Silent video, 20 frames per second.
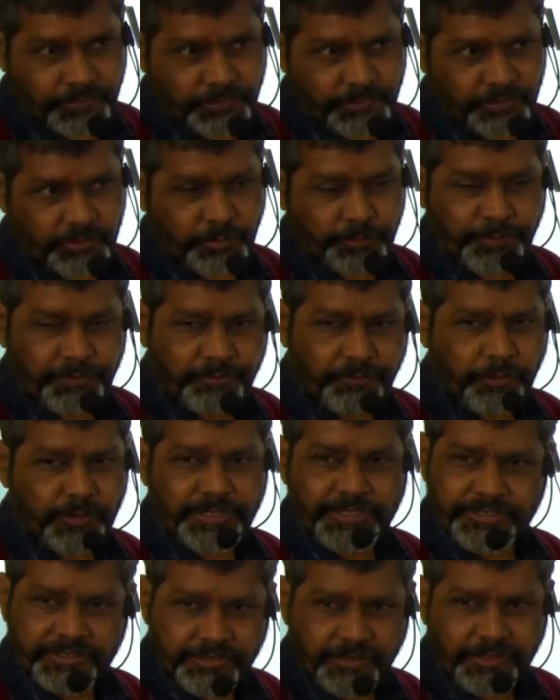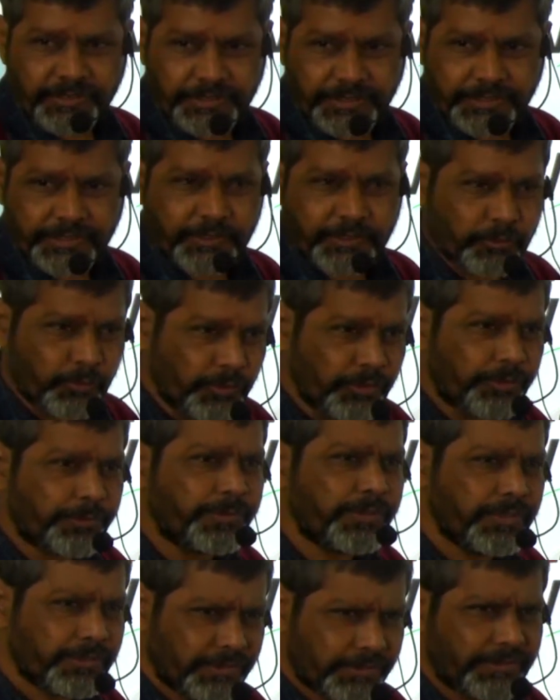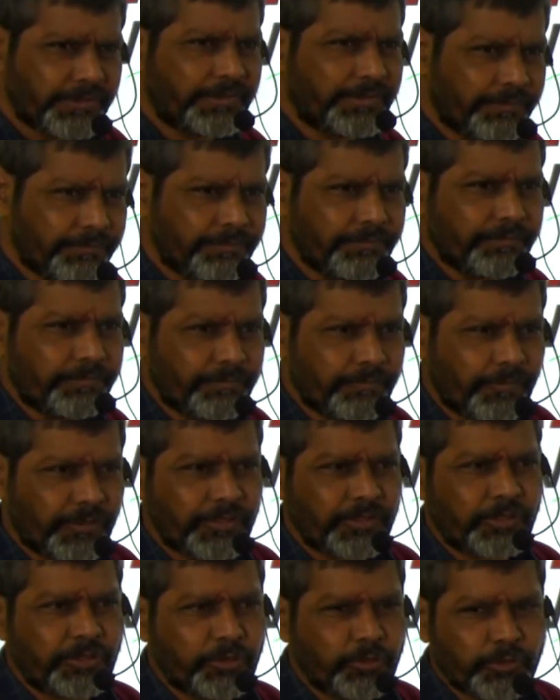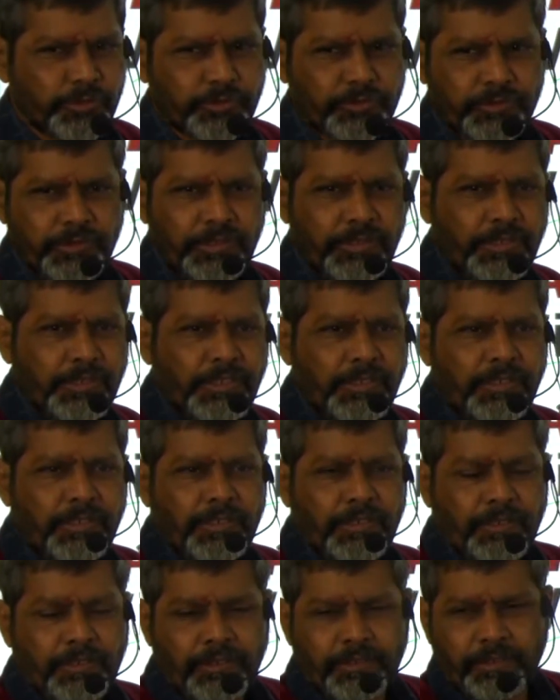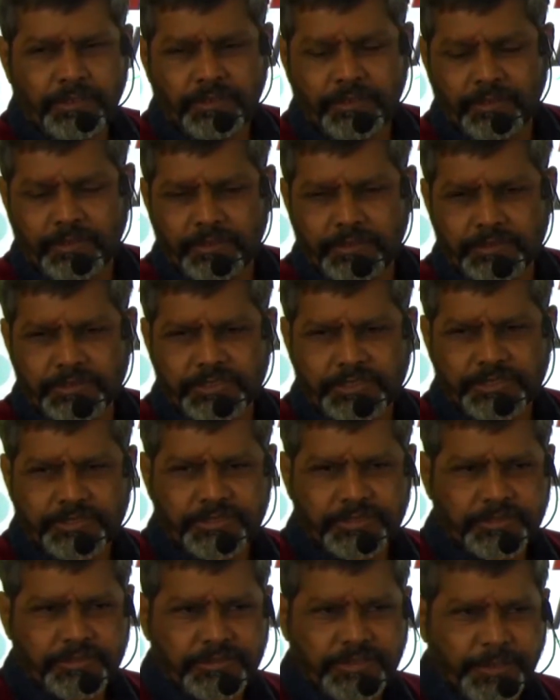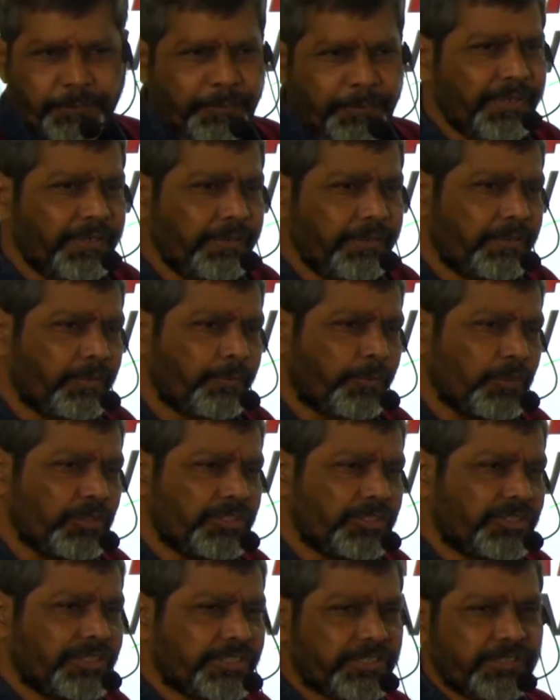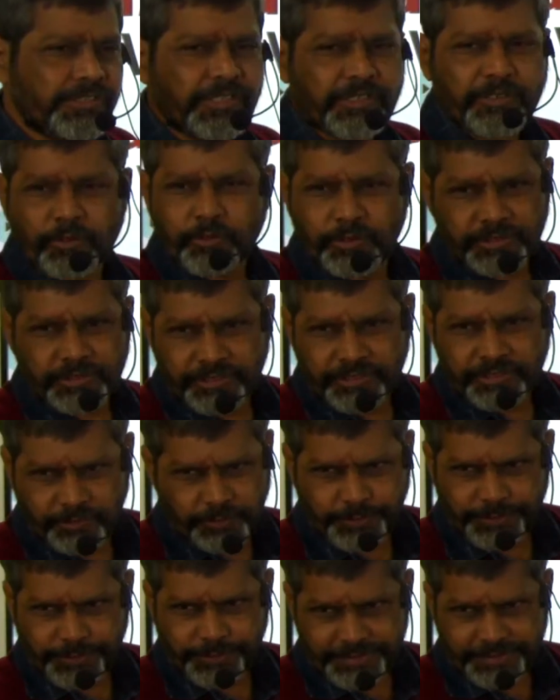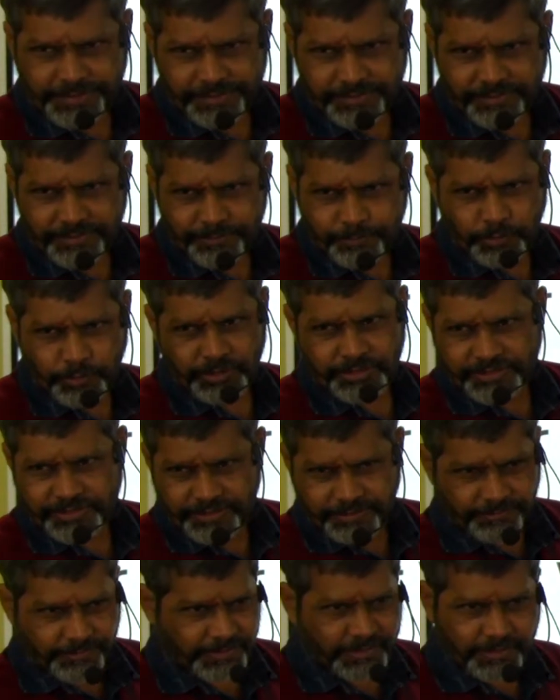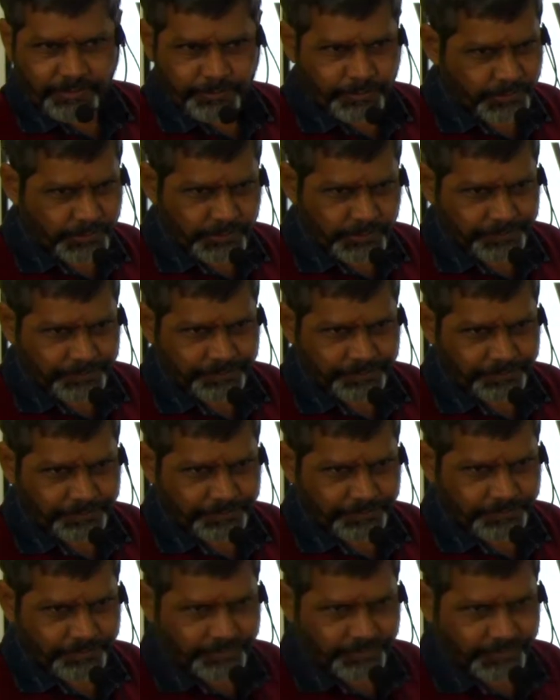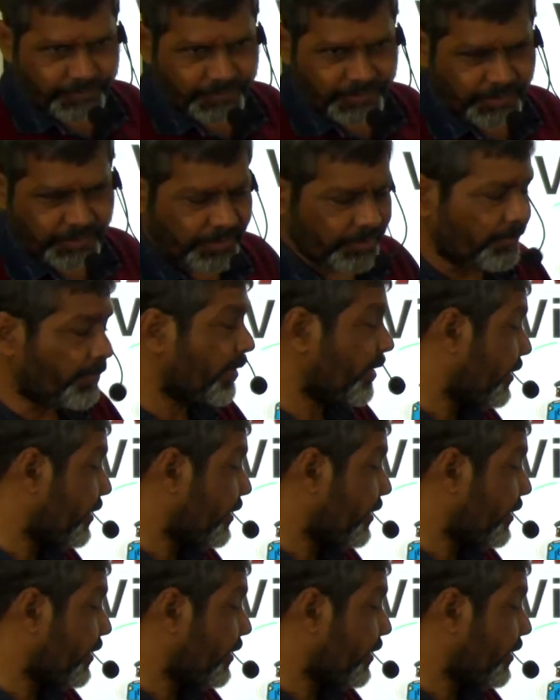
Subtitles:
So before it's not the case. Whoever this, once you step in the police station, then only they will address. Police never come to. But